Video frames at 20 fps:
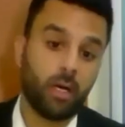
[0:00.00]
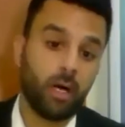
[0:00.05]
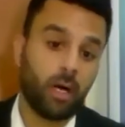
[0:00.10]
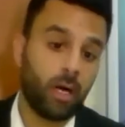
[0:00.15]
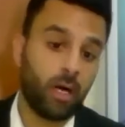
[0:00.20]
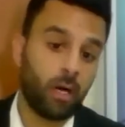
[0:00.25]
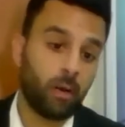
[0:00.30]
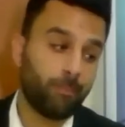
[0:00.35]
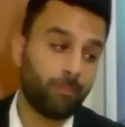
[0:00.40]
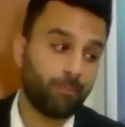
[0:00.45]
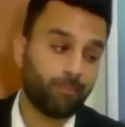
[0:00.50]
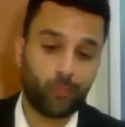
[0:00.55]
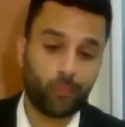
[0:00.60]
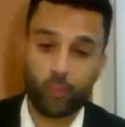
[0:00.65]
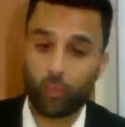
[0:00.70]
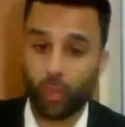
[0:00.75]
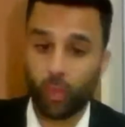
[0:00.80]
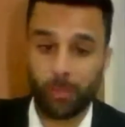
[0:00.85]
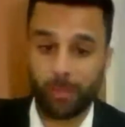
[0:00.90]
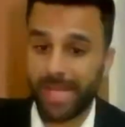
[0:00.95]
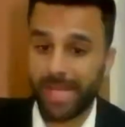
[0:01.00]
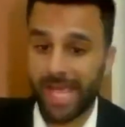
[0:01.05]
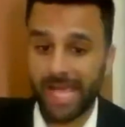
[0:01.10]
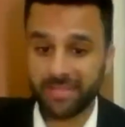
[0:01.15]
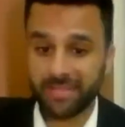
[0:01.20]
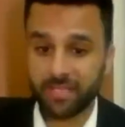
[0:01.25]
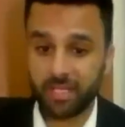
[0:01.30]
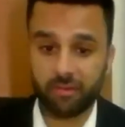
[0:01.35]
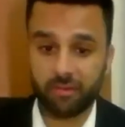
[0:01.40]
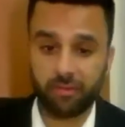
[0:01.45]
Uh, we
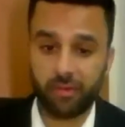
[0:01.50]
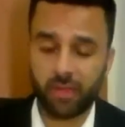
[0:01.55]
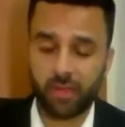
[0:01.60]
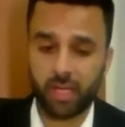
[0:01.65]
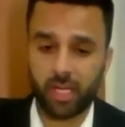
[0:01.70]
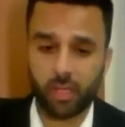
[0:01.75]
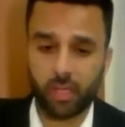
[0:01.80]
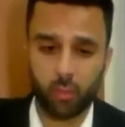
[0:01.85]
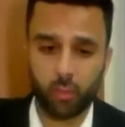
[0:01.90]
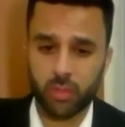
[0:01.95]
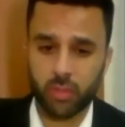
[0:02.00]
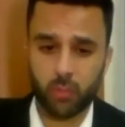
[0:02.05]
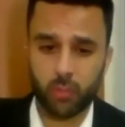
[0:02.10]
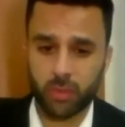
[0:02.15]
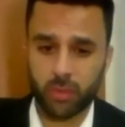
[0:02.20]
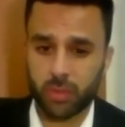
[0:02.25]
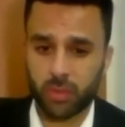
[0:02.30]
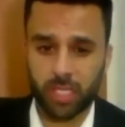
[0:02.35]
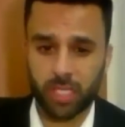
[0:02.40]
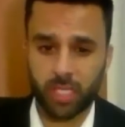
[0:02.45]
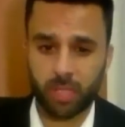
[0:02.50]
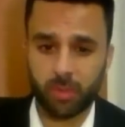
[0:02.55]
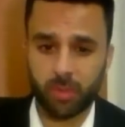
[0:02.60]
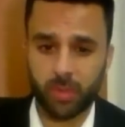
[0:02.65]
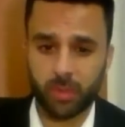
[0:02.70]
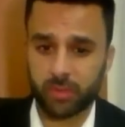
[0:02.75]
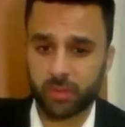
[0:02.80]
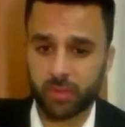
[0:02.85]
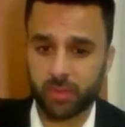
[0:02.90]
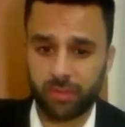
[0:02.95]
planned everything that was supposed to take
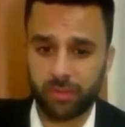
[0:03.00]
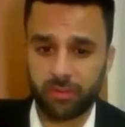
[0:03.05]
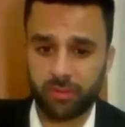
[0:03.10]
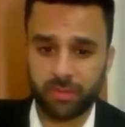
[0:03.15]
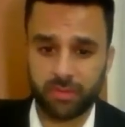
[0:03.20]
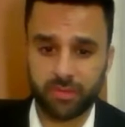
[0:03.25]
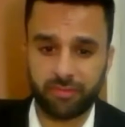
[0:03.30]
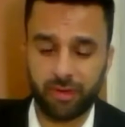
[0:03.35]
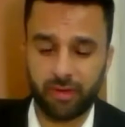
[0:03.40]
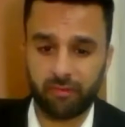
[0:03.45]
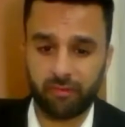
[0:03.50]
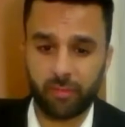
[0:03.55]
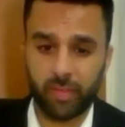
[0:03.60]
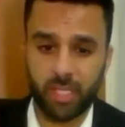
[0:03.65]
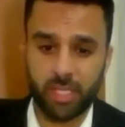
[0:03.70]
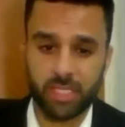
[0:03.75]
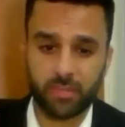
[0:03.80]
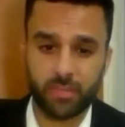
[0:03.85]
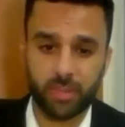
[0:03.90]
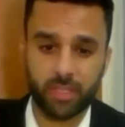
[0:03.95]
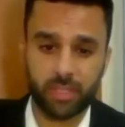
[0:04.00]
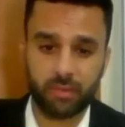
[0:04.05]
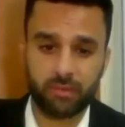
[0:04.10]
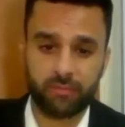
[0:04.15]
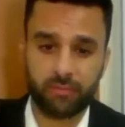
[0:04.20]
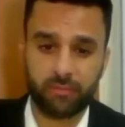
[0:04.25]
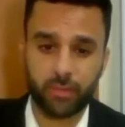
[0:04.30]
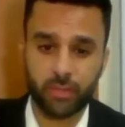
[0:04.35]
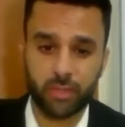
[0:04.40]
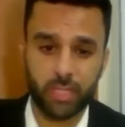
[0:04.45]
about uh, 35 minutes, but
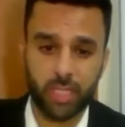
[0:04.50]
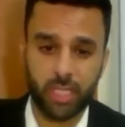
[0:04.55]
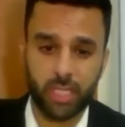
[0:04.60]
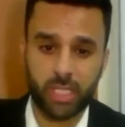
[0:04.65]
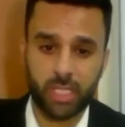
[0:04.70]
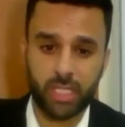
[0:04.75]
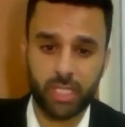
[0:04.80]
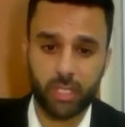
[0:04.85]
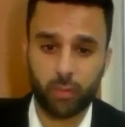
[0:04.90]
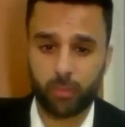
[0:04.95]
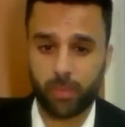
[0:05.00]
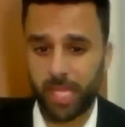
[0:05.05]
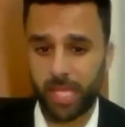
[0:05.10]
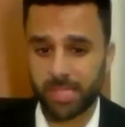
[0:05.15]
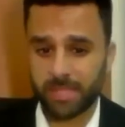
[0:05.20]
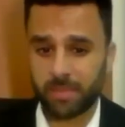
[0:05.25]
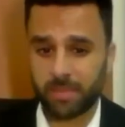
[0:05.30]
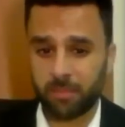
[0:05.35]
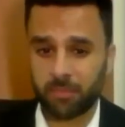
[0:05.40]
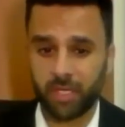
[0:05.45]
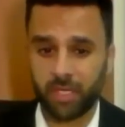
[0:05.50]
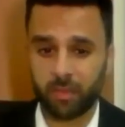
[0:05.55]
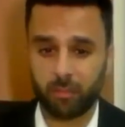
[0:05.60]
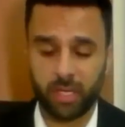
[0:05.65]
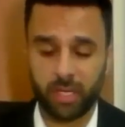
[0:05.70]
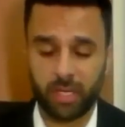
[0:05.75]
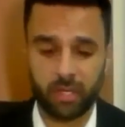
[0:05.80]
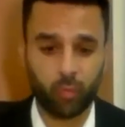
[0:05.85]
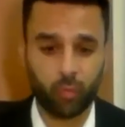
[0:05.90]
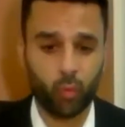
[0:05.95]
unfortunately, you plan something,
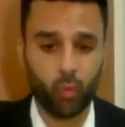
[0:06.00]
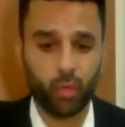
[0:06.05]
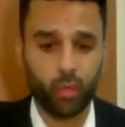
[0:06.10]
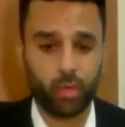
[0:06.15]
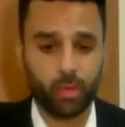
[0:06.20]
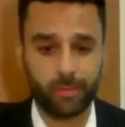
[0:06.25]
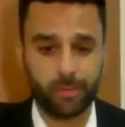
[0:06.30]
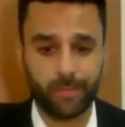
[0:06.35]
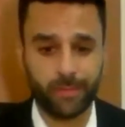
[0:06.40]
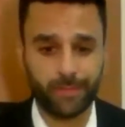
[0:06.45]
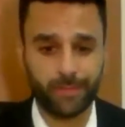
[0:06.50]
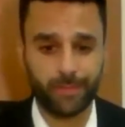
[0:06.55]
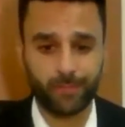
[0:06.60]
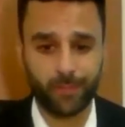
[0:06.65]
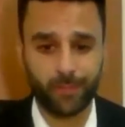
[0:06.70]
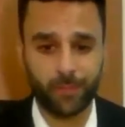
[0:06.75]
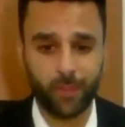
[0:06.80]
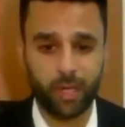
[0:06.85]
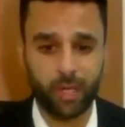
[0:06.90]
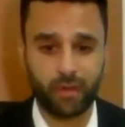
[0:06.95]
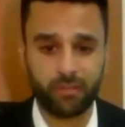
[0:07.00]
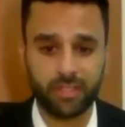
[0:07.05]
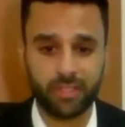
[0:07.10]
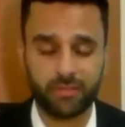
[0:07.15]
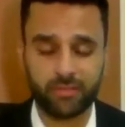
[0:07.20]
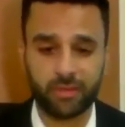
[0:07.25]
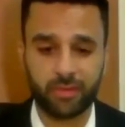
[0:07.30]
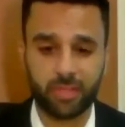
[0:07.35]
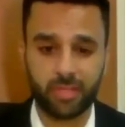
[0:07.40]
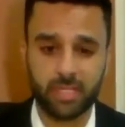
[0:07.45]
but in war, you have
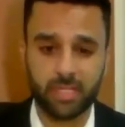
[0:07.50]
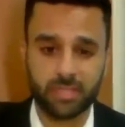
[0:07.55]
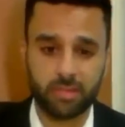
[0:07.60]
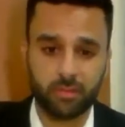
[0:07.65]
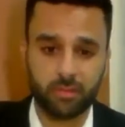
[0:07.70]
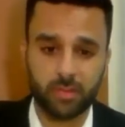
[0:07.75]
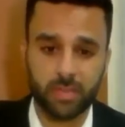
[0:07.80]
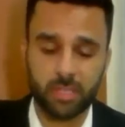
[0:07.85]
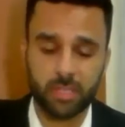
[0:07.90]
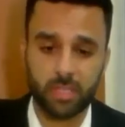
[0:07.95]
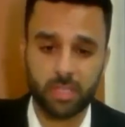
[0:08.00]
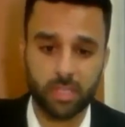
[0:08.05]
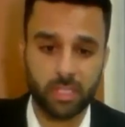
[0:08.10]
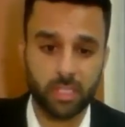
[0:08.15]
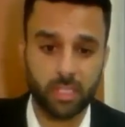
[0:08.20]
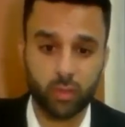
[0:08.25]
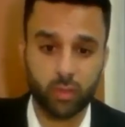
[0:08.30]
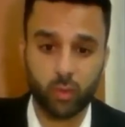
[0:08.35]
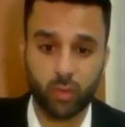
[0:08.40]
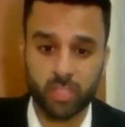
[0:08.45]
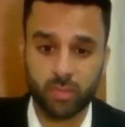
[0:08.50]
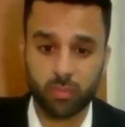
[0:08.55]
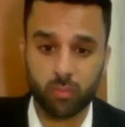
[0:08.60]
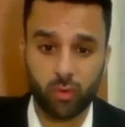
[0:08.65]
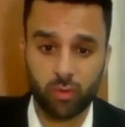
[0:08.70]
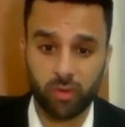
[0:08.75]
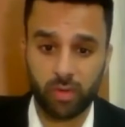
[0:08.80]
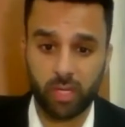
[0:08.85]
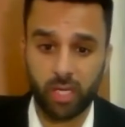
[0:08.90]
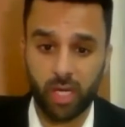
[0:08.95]
different result, result, and it took us
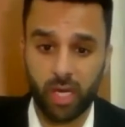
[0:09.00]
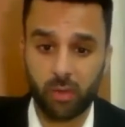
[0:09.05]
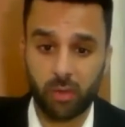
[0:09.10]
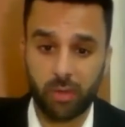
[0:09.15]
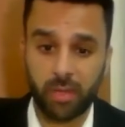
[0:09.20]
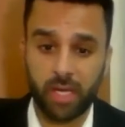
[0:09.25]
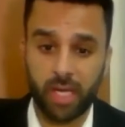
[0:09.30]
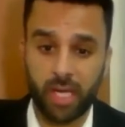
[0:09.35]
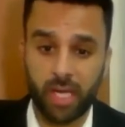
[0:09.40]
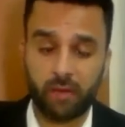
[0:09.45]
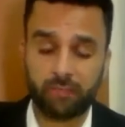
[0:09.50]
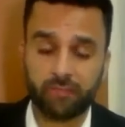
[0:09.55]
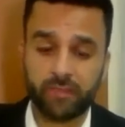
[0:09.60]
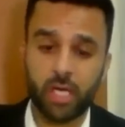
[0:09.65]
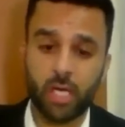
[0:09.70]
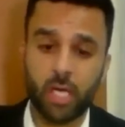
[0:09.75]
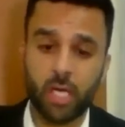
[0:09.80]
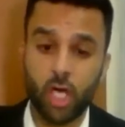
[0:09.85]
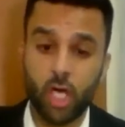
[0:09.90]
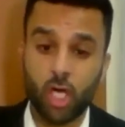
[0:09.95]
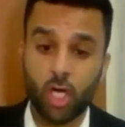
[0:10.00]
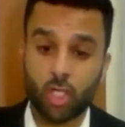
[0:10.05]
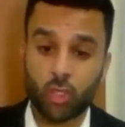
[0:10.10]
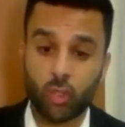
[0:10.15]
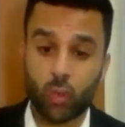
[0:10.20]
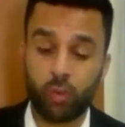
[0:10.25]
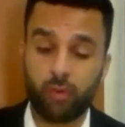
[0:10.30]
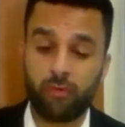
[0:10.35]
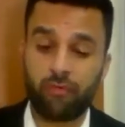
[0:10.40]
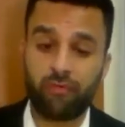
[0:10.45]
more than an hour and a half.
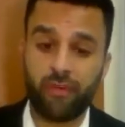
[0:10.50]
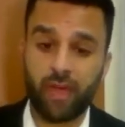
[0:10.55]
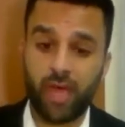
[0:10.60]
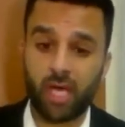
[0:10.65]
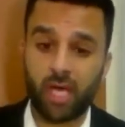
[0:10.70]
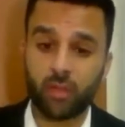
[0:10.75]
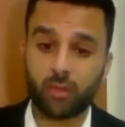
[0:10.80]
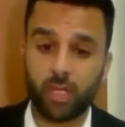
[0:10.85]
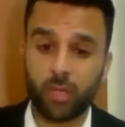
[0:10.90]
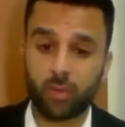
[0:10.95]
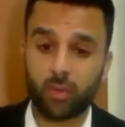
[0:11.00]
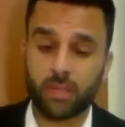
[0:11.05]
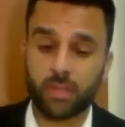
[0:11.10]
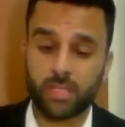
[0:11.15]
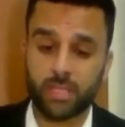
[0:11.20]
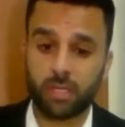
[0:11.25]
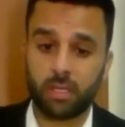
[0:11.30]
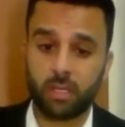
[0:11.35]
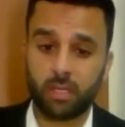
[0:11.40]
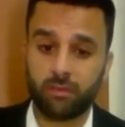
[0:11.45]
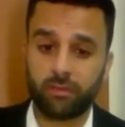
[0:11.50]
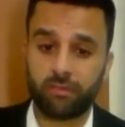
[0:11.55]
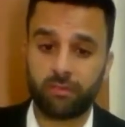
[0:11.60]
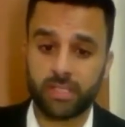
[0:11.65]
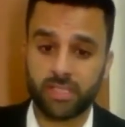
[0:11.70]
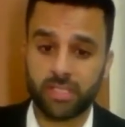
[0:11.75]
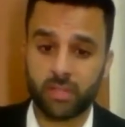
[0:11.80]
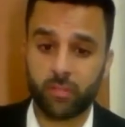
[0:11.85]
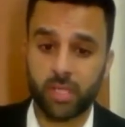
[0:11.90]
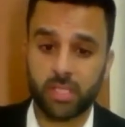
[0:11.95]
So we found ourselves
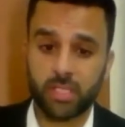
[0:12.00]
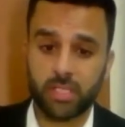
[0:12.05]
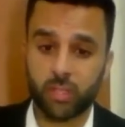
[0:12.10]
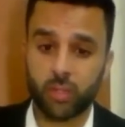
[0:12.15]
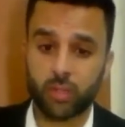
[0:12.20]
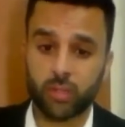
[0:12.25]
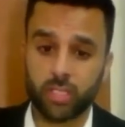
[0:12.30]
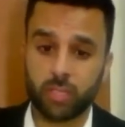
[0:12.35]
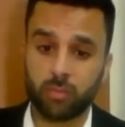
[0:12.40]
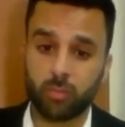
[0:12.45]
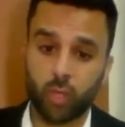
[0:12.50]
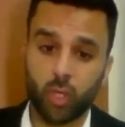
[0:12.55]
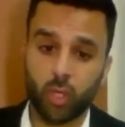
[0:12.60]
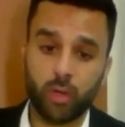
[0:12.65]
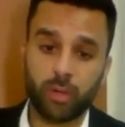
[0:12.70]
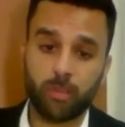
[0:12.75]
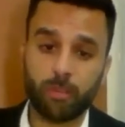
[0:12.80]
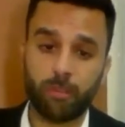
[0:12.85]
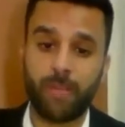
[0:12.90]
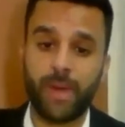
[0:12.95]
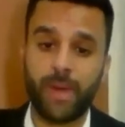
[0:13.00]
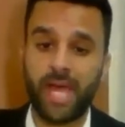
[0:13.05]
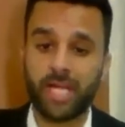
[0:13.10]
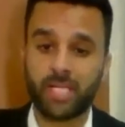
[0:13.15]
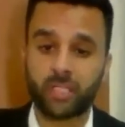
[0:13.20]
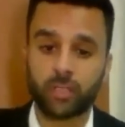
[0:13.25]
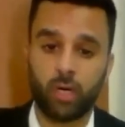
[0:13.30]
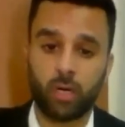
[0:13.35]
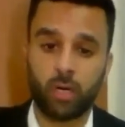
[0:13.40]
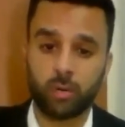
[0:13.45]
as a rescue team going
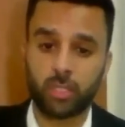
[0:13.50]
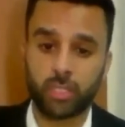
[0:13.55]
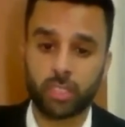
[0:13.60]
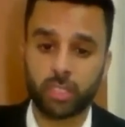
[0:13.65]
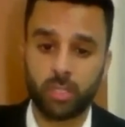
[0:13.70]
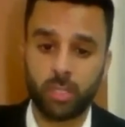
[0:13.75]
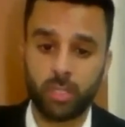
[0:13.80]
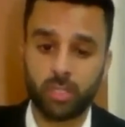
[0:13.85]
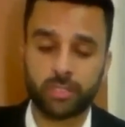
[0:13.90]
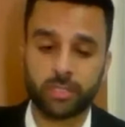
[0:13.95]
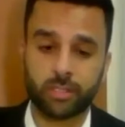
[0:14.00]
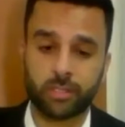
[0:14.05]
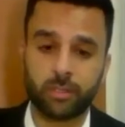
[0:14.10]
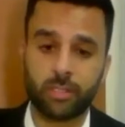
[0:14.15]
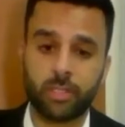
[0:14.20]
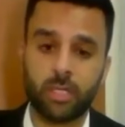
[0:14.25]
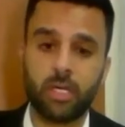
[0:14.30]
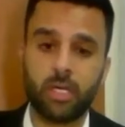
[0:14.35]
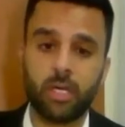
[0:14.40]
back to our shelter